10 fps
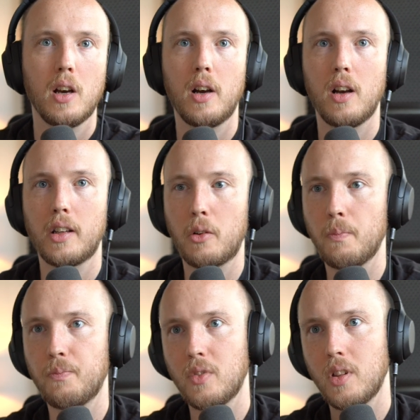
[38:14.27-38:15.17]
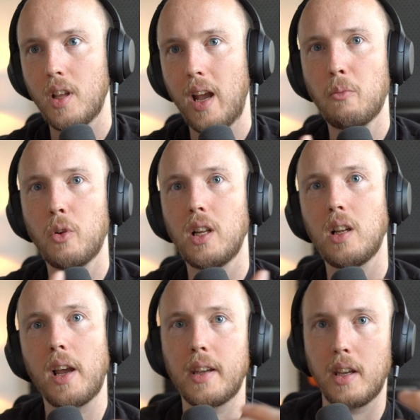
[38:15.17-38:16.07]
I'm really
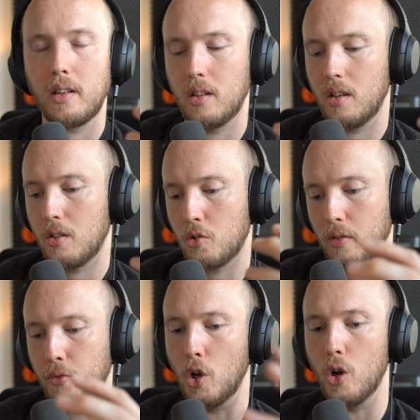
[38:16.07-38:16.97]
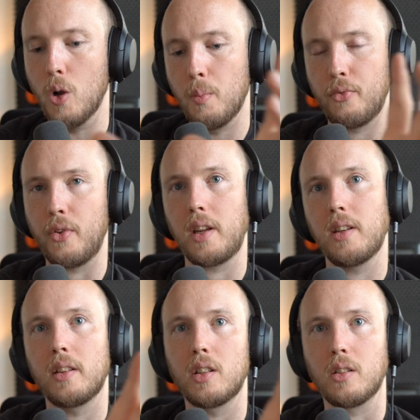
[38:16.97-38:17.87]
liking the sort of the hub thing
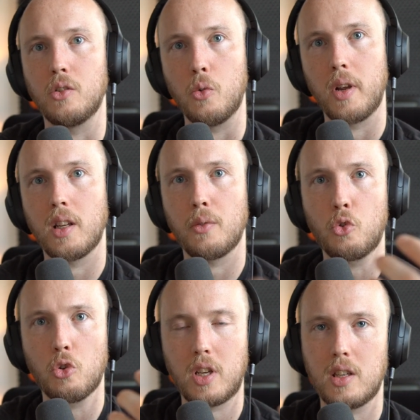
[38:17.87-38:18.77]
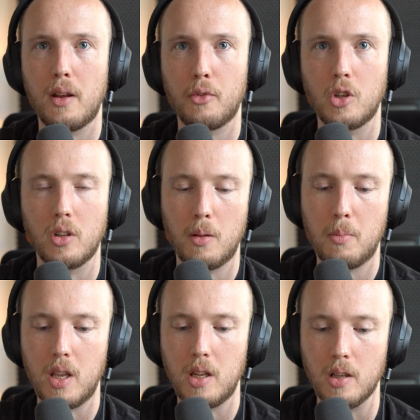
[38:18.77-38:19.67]
that they're doing. And of course, it's never gonna
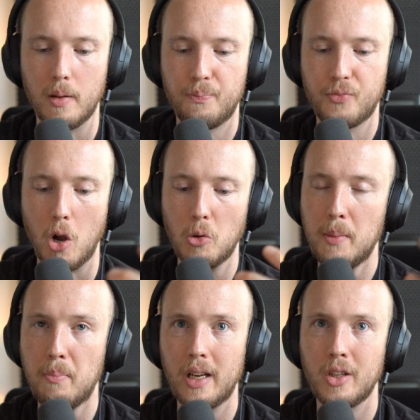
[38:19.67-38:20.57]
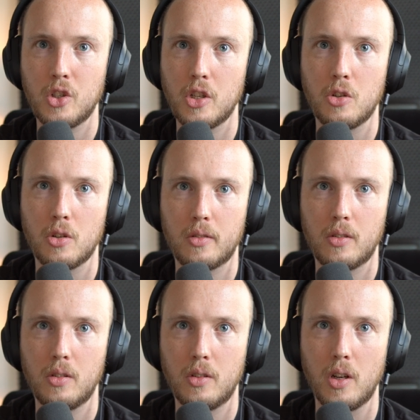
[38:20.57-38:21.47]
be the only package that you're
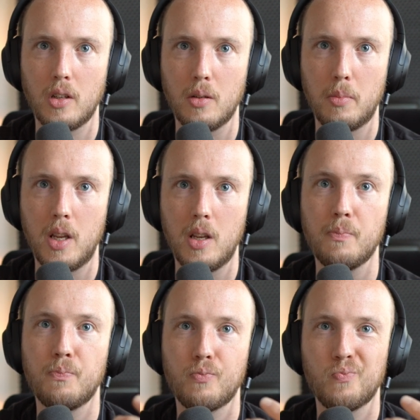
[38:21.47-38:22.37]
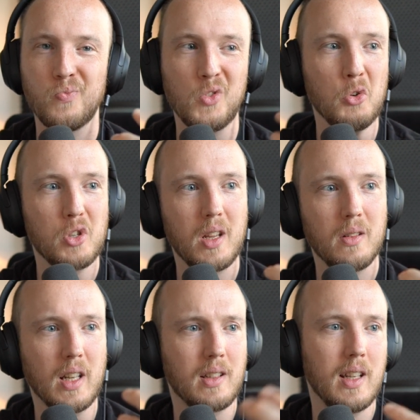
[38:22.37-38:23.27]
gonna be using
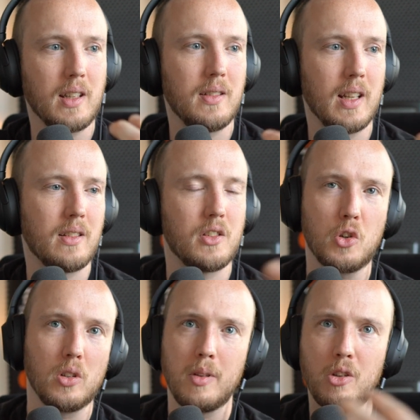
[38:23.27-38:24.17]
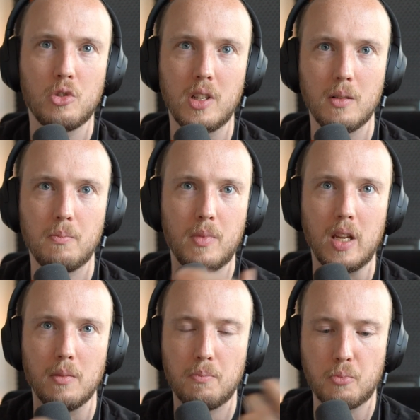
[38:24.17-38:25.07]
that's going to be used
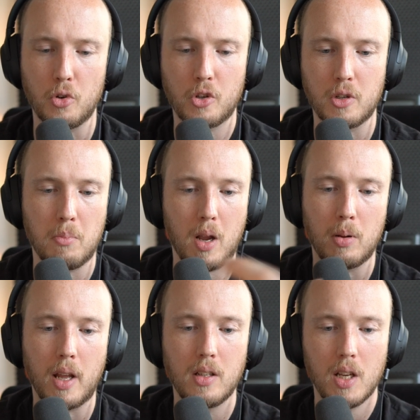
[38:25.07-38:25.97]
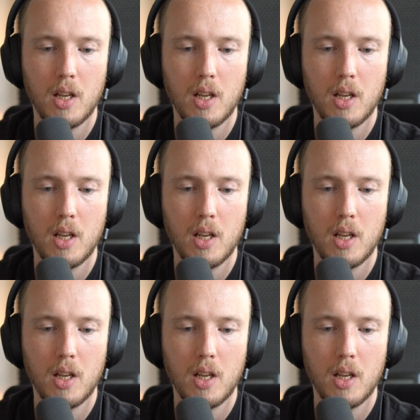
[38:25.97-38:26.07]
in a production pipeline.